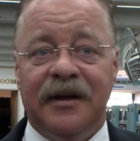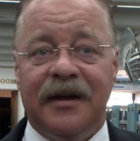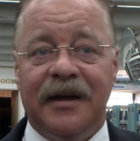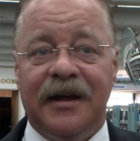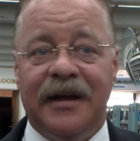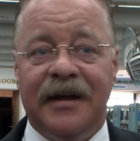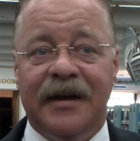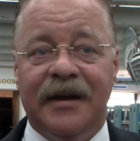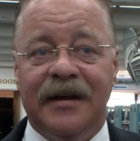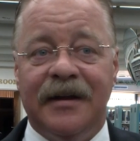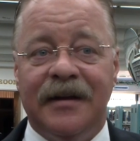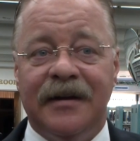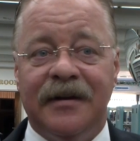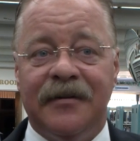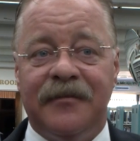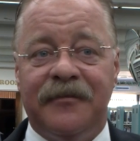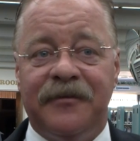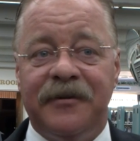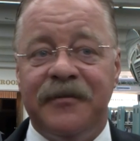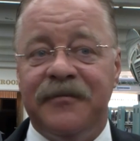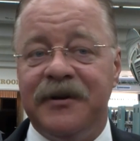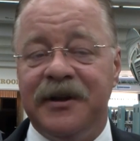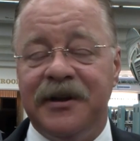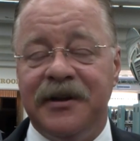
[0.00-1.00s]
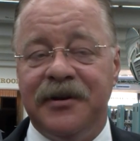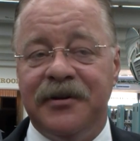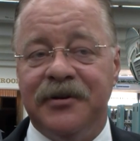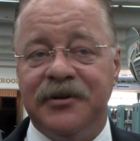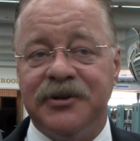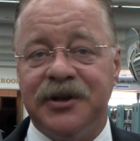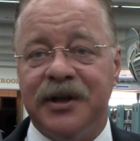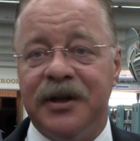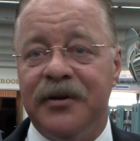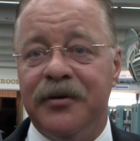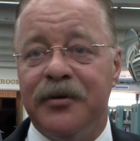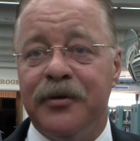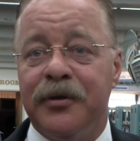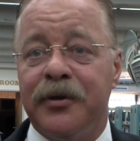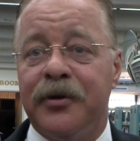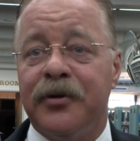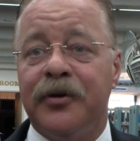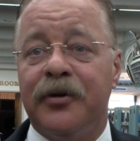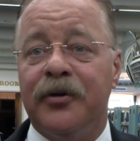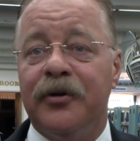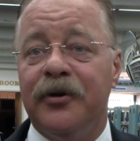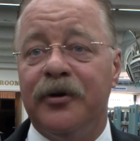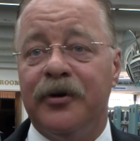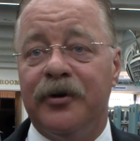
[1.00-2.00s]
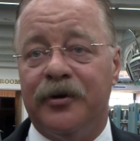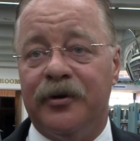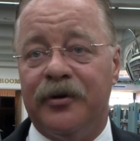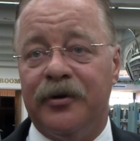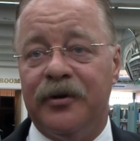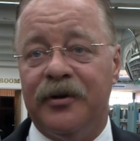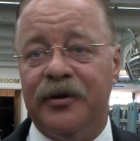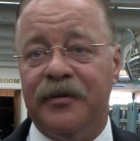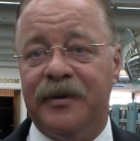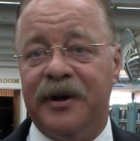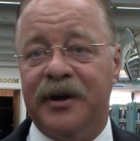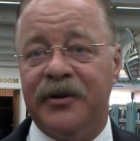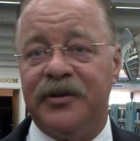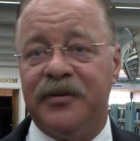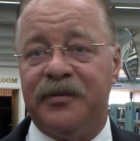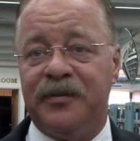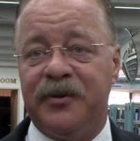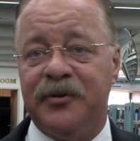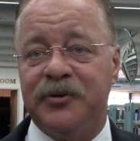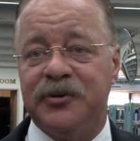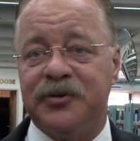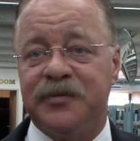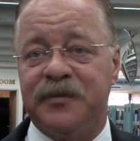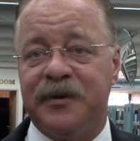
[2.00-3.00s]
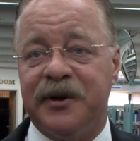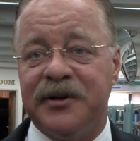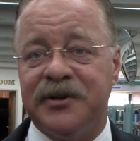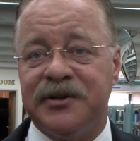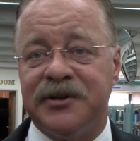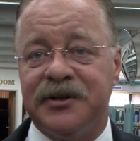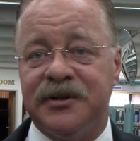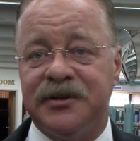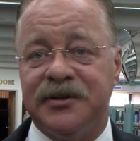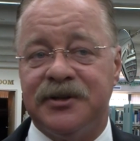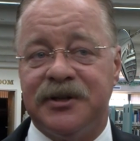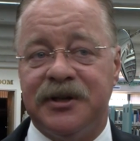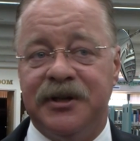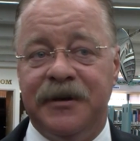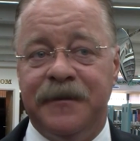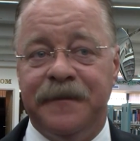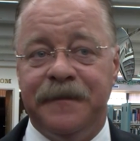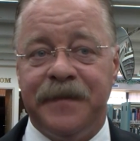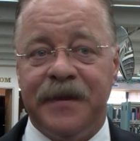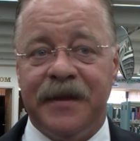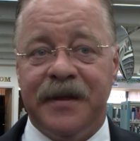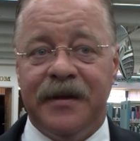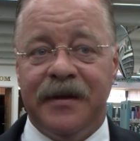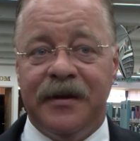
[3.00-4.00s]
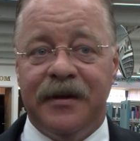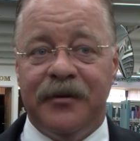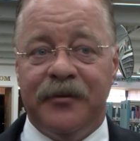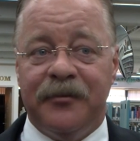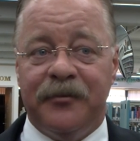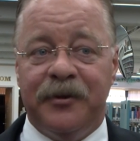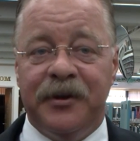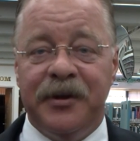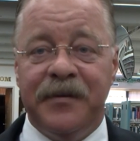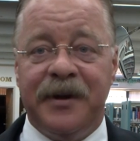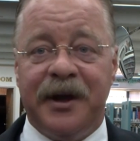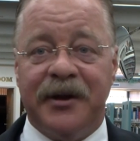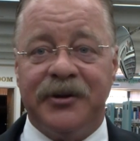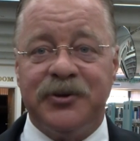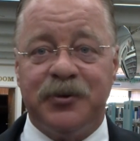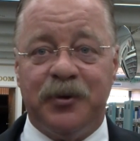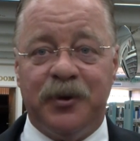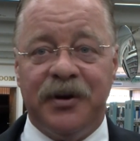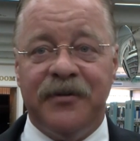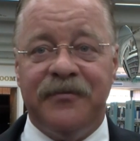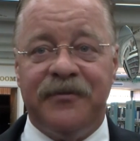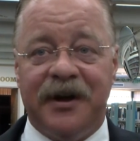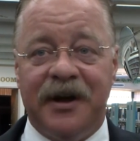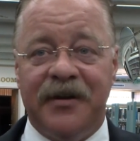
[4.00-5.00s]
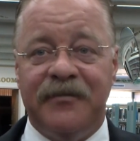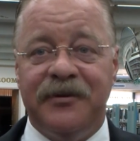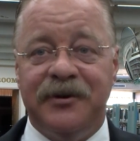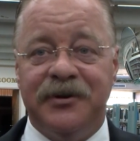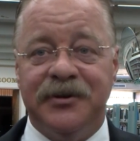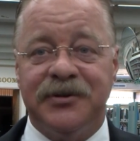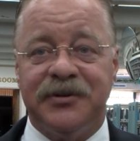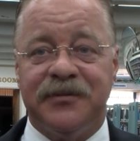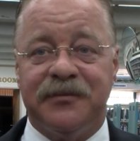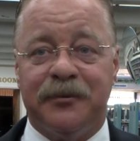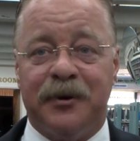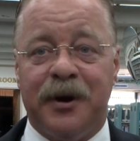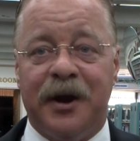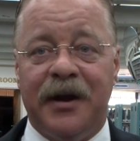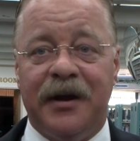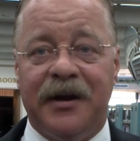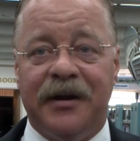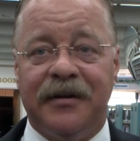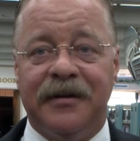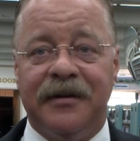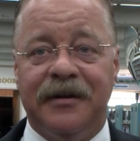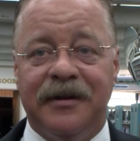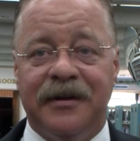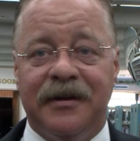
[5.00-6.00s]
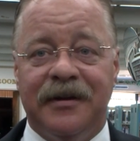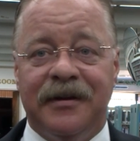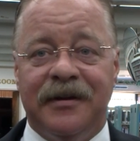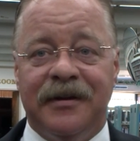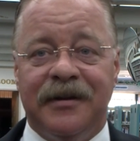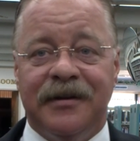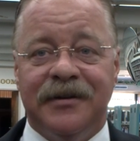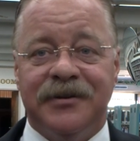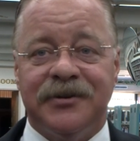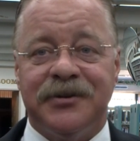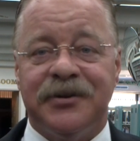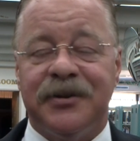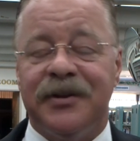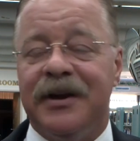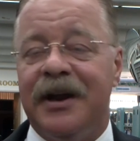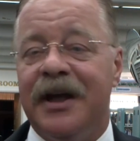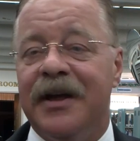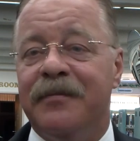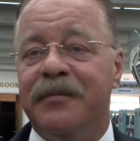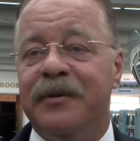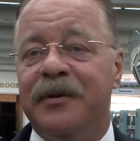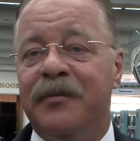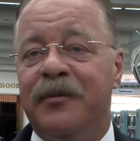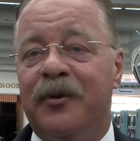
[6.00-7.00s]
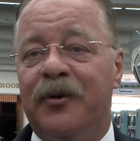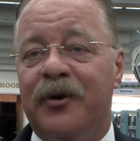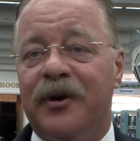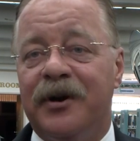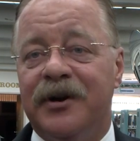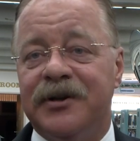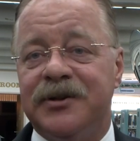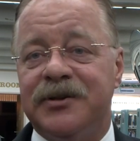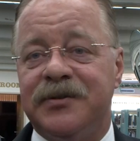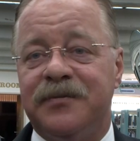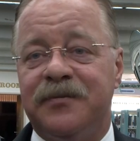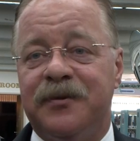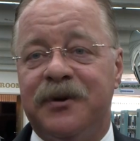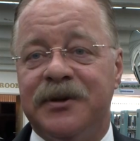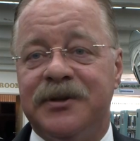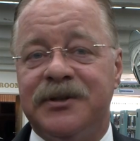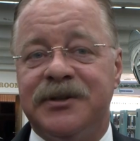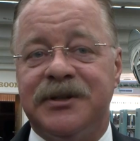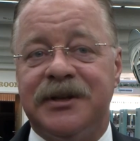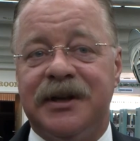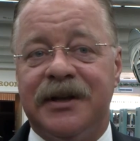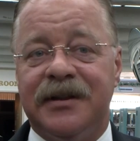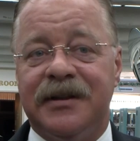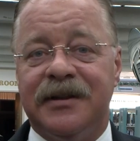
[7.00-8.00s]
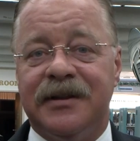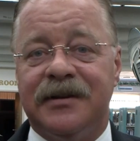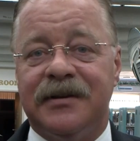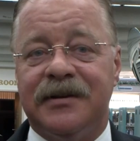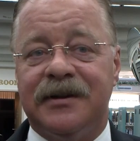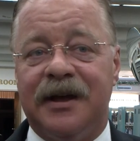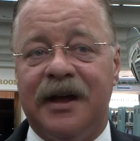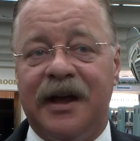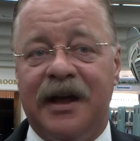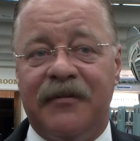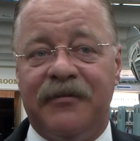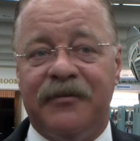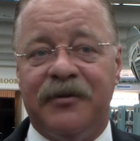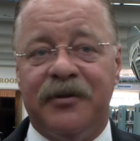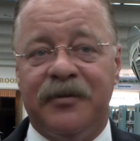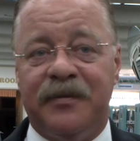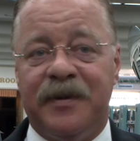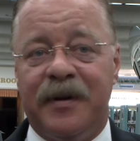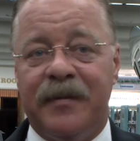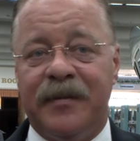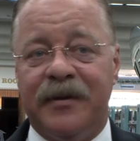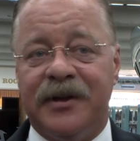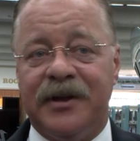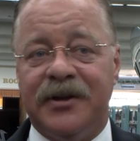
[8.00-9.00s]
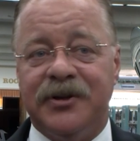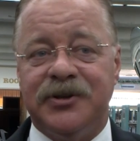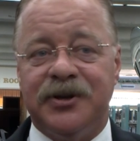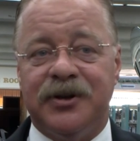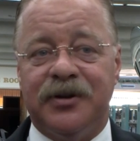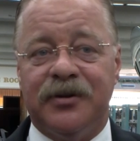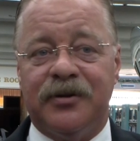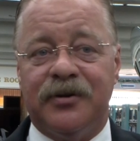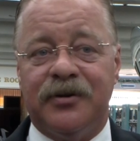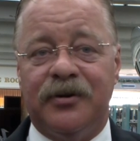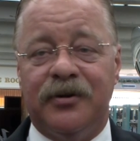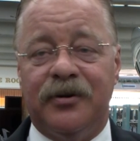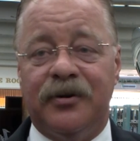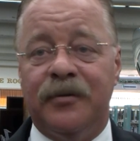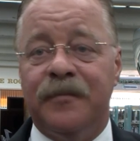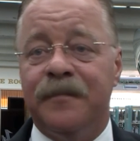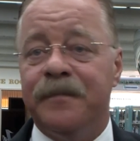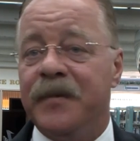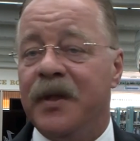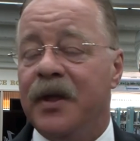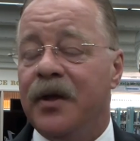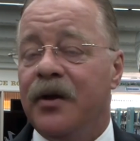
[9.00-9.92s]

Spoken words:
and 15 years later, The Colonel about the post-presidency. Really about 25 years of writing, so that Edmund Morris once said that after the publication of The Colonel,